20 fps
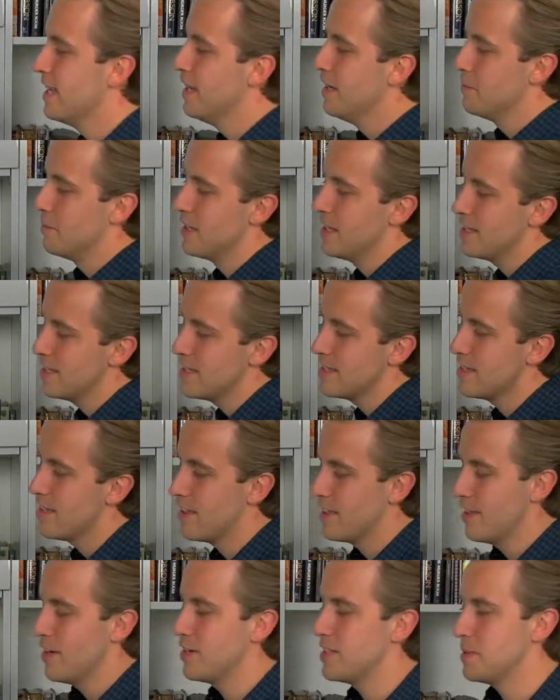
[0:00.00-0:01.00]
But this is the
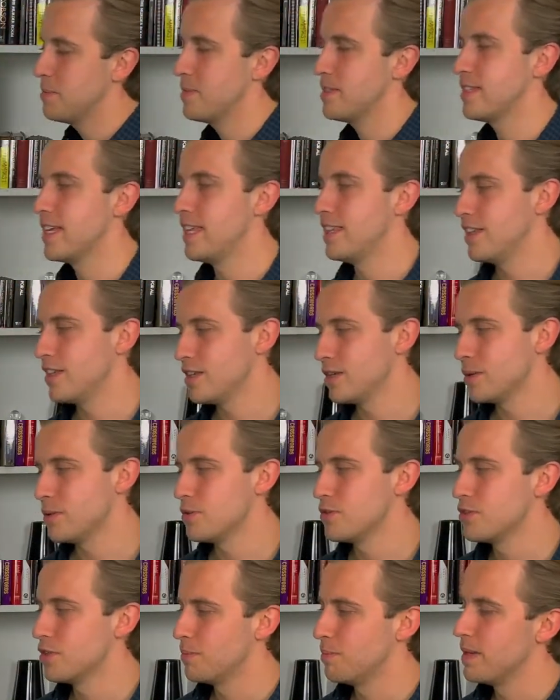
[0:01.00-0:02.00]
30% that you
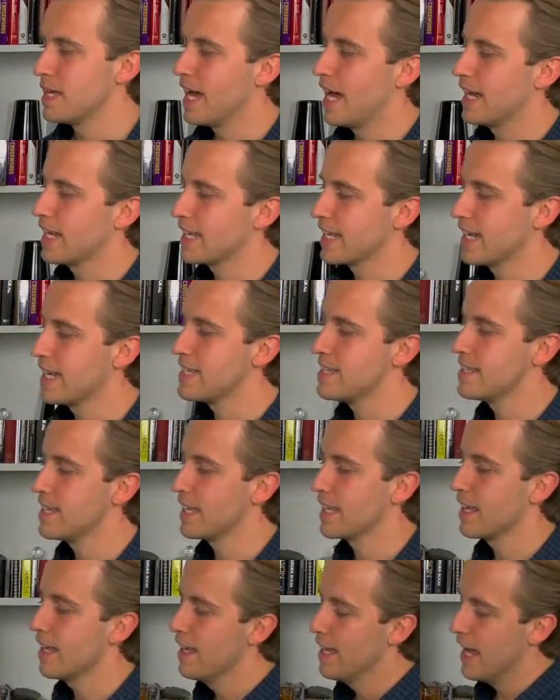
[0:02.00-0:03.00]
should be allocating.